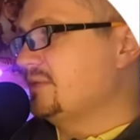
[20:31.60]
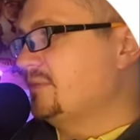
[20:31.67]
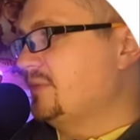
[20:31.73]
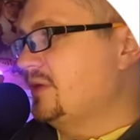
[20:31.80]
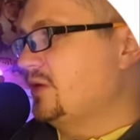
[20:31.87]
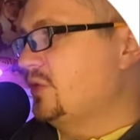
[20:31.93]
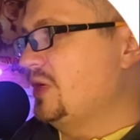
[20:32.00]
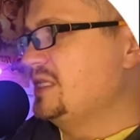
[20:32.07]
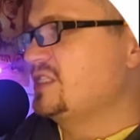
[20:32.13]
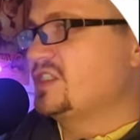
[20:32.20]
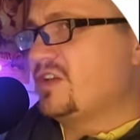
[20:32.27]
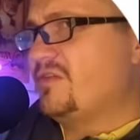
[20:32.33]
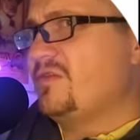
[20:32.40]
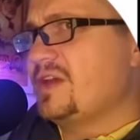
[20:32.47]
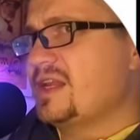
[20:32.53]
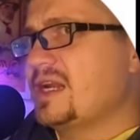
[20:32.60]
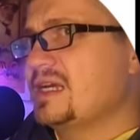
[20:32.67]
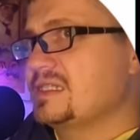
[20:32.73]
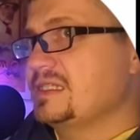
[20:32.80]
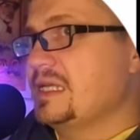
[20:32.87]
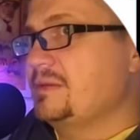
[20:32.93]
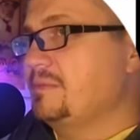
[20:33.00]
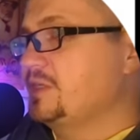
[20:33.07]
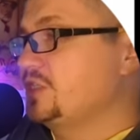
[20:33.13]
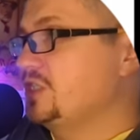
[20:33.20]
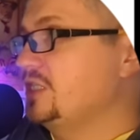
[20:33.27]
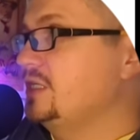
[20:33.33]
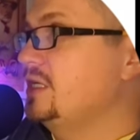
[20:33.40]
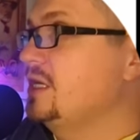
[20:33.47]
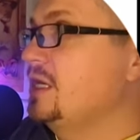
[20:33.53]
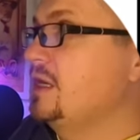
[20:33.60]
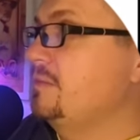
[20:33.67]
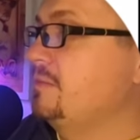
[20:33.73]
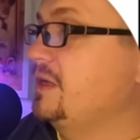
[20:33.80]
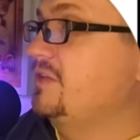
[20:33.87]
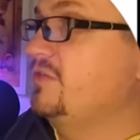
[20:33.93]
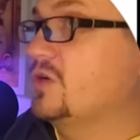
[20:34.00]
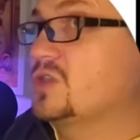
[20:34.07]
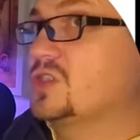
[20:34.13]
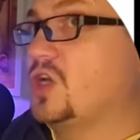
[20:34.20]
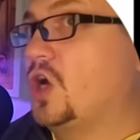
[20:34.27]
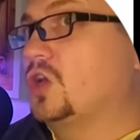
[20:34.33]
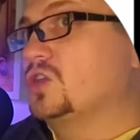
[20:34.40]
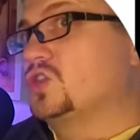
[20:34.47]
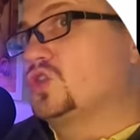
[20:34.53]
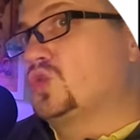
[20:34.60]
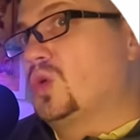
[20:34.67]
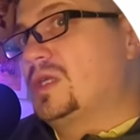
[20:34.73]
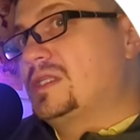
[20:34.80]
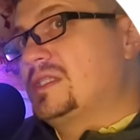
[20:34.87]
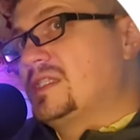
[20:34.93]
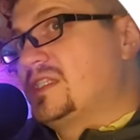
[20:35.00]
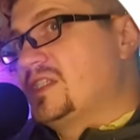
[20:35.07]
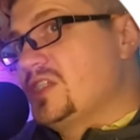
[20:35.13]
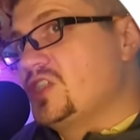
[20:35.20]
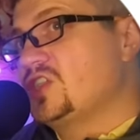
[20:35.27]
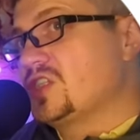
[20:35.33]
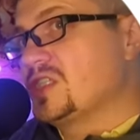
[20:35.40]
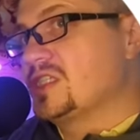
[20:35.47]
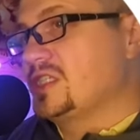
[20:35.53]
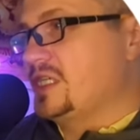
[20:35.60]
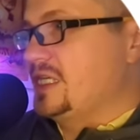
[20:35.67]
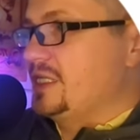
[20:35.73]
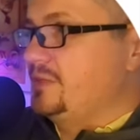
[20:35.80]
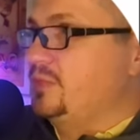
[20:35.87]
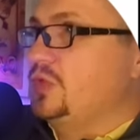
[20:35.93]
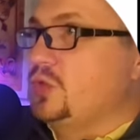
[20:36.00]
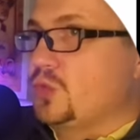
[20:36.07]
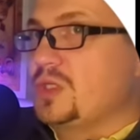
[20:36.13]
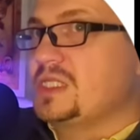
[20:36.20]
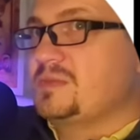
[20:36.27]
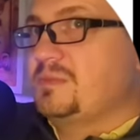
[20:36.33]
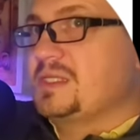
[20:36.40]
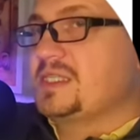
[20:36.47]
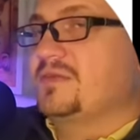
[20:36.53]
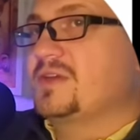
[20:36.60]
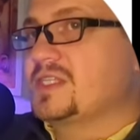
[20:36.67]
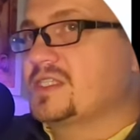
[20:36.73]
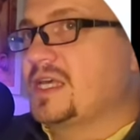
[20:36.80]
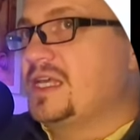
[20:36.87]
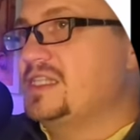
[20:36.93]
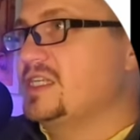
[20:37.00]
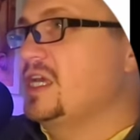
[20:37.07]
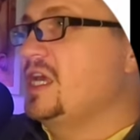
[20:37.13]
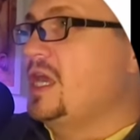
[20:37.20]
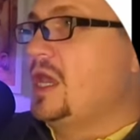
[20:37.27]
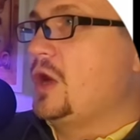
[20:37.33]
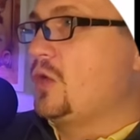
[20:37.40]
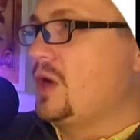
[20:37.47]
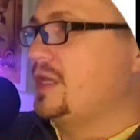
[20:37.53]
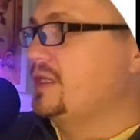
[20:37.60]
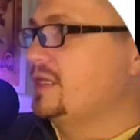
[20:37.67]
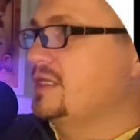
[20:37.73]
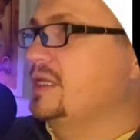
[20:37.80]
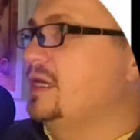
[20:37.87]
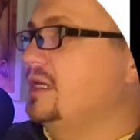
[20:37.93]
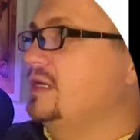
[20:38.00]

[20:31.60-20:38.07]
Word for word: creates something like state machine, but focus on transitions in between specific states rather than